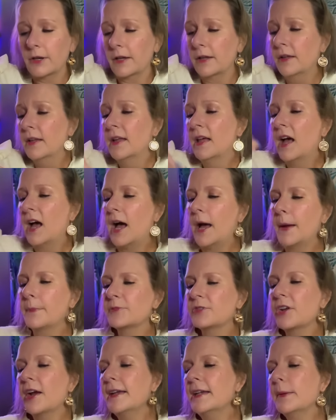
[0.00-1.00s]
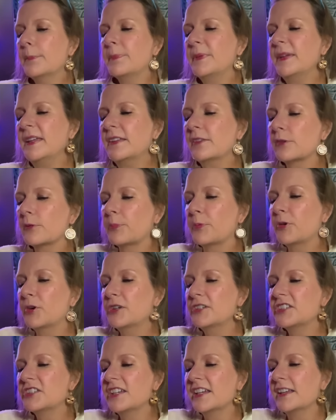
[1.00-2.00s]
I'm trying to either push
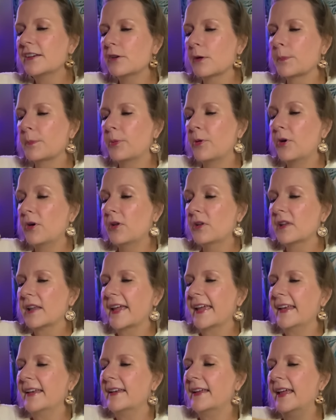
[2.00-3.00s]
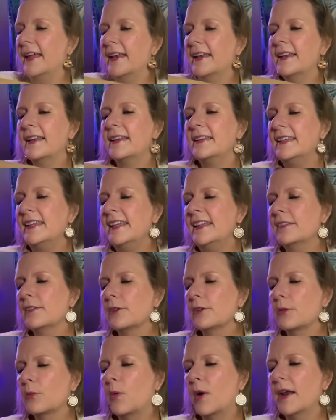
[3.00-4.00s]
it or pull it, and neither
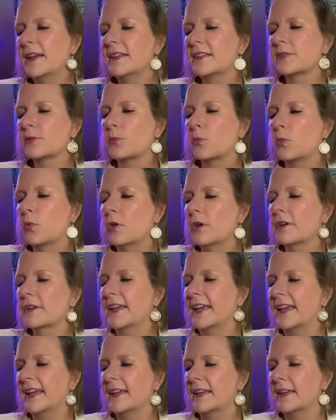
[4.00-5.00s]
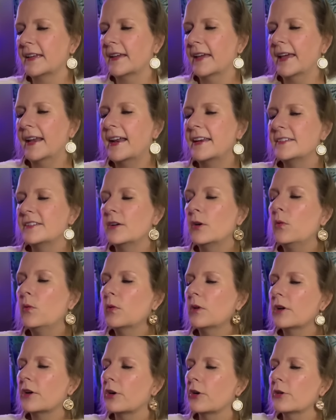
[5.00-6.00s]
one is working, and I don't want to
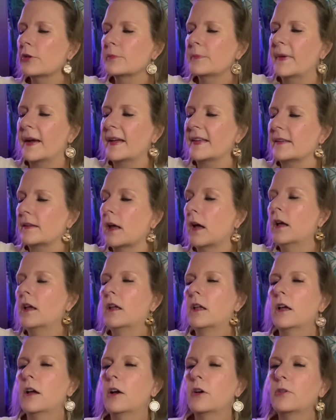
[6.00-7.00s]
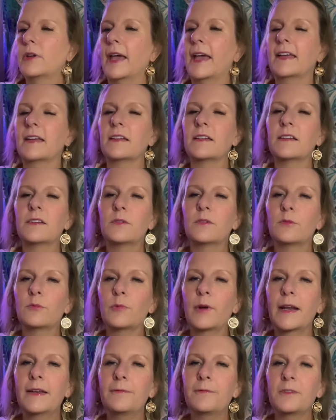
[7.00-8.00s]
hurt my... Okay, ready
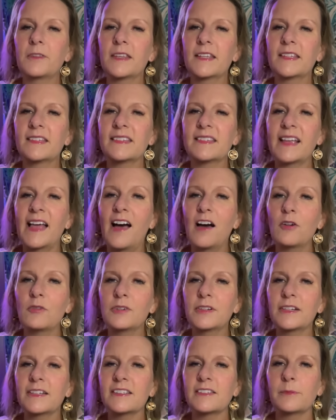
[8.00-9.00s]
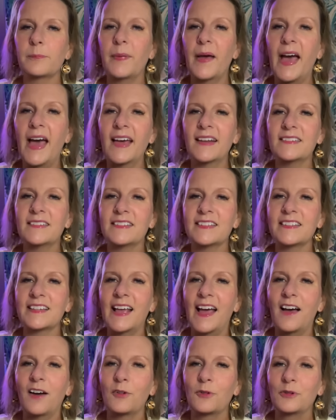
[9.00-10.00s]
for this sound? It's a bad
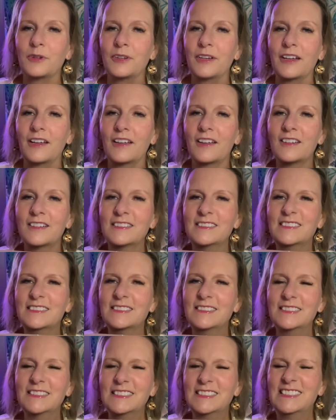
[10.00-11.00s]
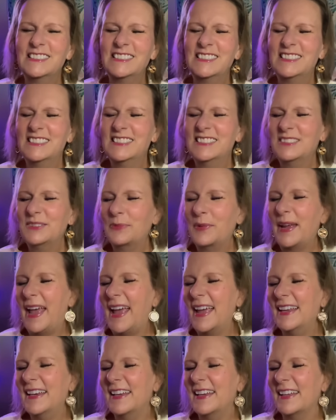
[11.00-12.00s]
sound. We hate
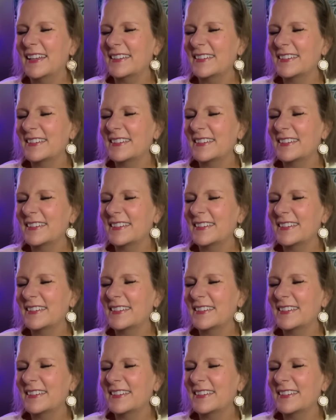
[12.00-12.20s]
it.